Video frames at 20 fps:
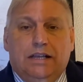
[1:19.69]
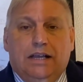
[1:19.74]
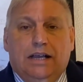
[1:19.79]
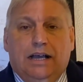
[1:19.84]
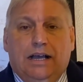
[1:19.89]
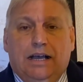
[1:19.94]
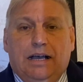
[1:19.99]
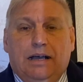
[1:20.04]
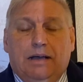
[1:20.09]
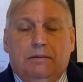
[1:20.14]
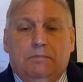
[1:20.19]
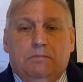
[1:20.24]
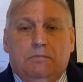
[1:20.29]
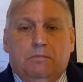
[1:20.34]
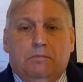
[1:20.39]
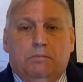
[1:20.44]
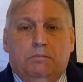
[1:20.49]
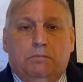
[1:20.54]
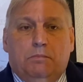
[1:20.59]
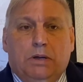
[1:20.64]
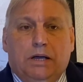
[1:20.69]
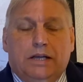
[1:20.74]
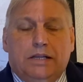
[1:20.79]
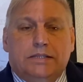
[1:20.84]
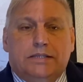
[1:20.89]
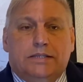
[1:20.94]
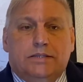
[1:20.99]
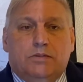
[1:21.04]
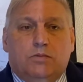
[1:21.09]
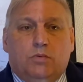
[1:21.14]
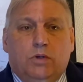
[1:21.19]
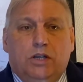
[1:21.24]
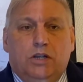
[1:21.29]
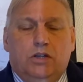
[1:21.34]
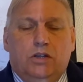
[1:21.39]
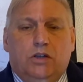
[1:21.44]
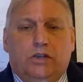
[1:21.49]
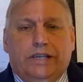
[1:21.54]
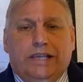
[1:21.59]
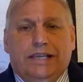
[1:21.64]
But we're
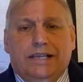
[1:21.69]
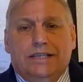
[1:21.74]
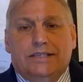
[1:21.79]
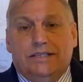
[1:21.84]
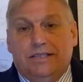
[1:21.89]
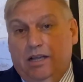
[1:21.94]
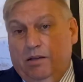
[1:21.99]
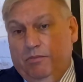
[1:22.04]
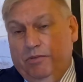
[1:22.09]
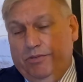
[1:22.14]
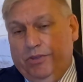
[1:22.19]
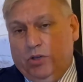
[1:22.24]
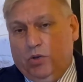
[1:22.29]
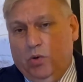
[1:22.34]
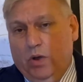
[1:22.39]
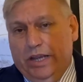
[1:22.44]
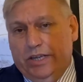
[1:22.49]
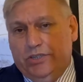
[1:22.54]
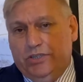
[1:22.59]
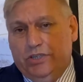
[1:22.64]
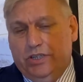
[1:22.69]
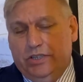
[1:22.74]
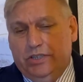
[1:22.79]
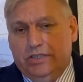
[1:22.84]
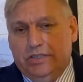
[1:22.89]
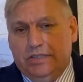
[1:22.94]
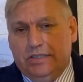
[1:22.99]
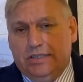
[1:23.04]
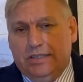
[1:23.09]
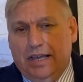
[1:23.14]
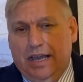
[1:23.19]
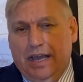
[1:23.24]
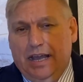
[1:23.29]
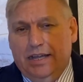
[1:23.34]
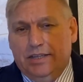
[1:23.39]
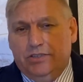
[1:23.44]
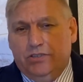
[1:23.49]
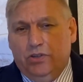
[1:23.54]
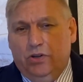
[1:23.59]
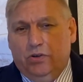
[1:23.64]
looking at some of the questions
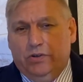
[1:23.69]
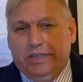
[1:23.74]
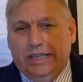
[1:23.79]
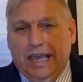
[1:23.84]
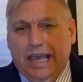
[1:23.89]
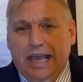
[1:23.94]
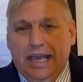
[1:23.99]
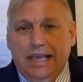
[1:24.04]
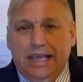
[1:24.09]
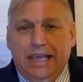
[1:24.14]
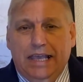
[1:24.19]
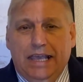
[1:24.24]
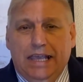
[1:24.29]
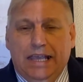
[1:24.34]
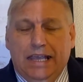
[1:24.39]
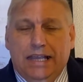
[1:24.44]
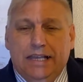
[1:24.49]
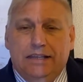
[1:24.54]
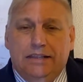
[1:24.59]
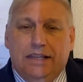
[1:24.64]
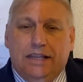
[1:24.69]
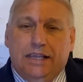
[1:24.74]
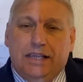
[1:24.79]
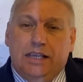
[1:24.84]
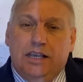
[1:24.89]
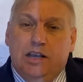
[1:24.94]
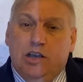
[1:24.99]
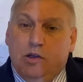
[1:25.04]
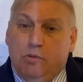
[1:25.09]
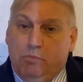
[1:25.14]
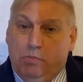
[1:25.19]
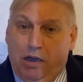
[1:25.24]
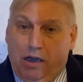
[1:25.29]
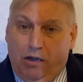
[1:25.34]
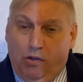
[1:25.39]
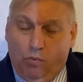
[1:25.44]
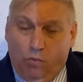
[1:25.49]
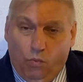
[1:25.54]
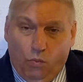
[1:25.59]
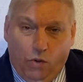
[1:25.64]
that you'll get in the
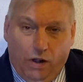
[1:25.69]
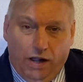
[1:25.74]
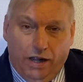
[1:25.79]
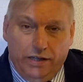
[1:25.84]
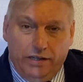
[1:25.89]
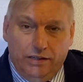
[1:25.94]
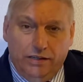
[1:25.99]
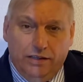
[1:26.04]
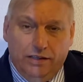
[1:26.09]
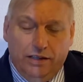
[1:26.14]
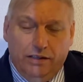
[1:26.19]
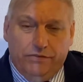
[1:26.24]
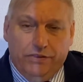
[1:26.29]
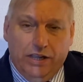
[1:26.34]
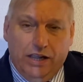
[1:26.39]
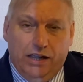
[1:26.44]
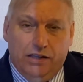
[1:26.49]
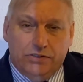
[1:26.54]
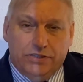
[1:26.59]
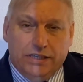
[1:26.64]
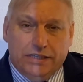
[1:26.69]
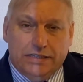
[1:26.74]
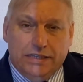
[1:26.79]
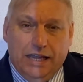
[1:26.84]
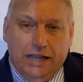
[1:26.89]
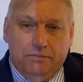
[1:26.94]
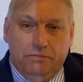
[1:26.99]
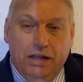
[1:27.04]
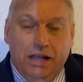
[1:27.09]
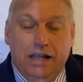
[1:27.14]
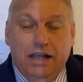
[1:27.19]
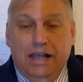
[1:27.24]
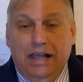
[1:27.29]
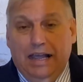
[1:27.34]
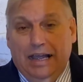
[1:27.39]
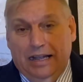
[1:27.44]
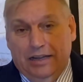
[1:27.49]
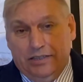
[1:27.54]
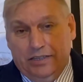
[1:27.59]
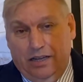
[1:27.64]
part 1 of the IELTS exam,
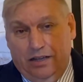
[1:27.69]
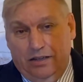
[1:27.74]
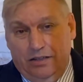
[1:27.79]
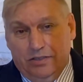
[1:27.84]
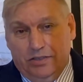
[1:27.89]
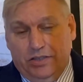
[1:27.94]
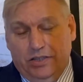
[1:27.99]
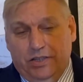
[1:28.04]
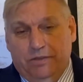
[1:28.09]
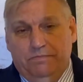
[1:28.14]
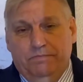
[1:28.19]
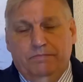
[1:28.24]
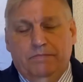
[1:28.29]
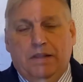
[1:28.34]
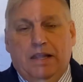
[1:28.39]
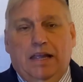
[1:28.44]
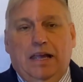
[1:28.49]
how to answer them,